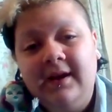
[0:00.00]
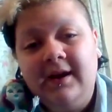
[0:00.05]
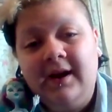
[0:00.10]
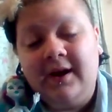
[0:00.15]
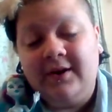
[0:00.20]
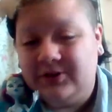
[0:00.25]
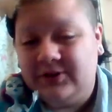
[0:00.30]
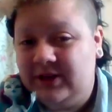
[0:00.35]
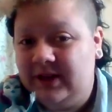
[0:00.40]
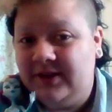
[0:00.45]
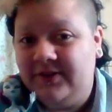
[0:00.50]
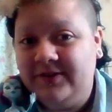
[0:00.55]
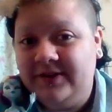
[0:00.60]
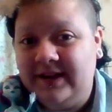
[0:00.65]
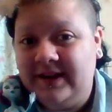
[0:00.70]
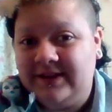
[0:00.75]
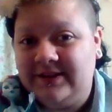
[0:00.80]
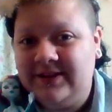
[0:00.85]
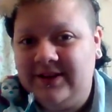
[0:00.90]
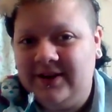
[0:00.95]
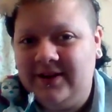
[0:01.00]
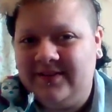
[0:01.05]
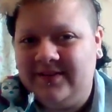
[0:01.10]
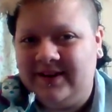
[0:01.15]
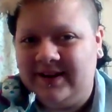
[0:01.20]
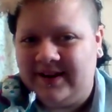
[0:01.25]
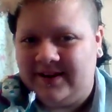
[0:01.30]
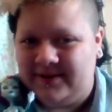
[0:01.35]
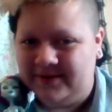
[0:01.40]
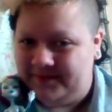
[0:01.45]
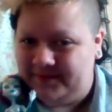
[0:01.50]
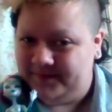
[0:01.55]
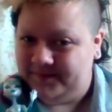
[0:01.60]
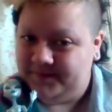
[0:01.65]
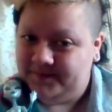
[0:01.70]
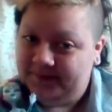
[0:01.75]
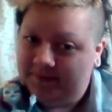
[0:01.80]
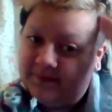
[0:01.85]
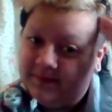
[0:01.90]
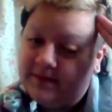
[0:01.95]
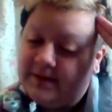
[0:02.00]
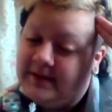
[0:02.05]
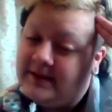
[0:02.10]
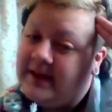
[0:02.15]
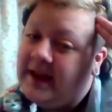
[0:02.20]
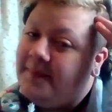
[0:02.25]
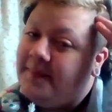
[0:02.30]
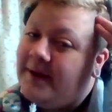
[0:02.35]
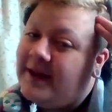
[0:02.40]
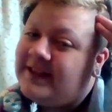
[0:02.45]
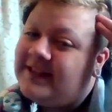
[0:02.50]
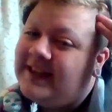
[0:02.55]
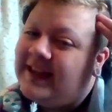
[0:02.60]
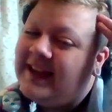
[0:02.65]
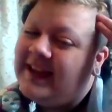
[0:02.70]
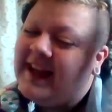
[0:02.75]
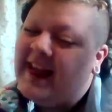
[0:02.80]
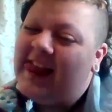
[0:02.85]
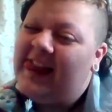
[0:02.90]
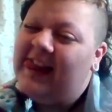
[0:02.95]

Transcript: I'll see you in the next study video. Stay plastic.